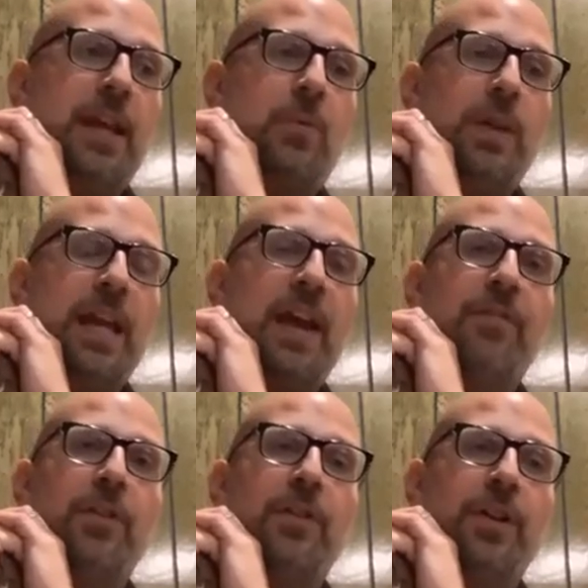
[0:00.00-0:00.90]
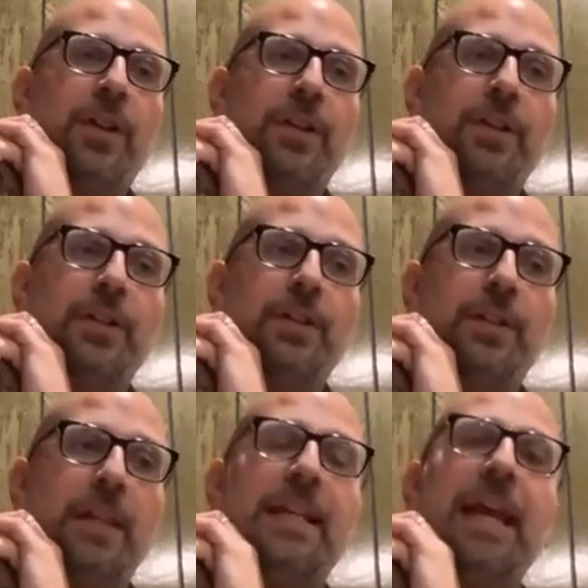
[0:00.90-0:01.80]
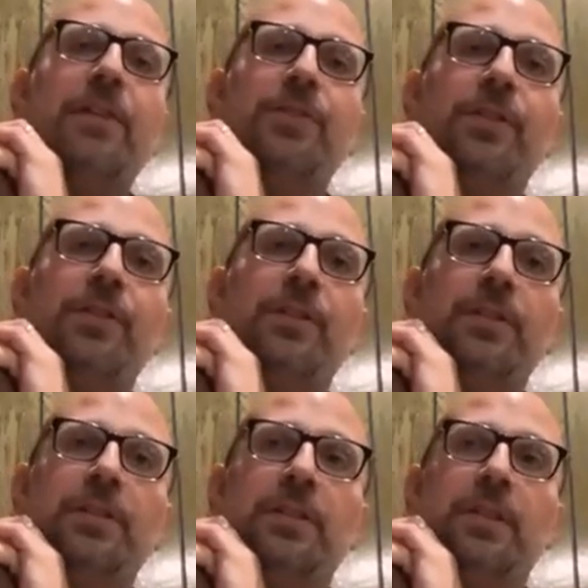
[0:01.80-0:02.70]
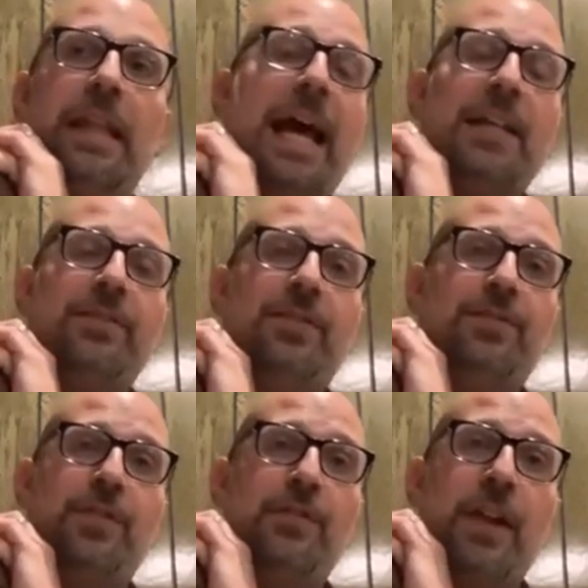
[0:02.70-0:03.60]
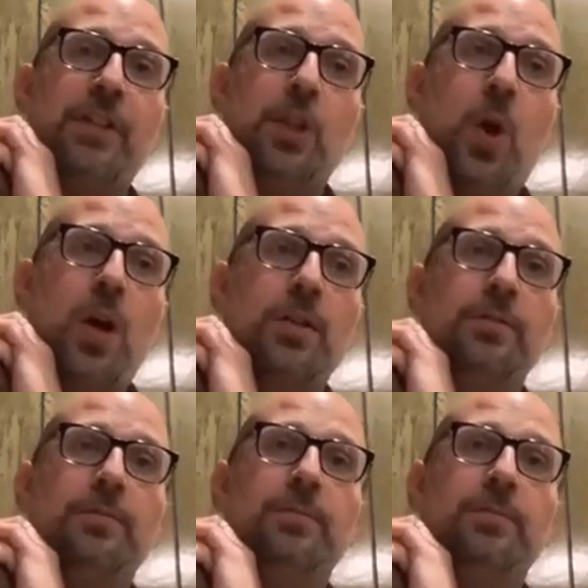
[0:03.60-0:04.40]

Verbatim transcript: that we ever encounter lasts for very long.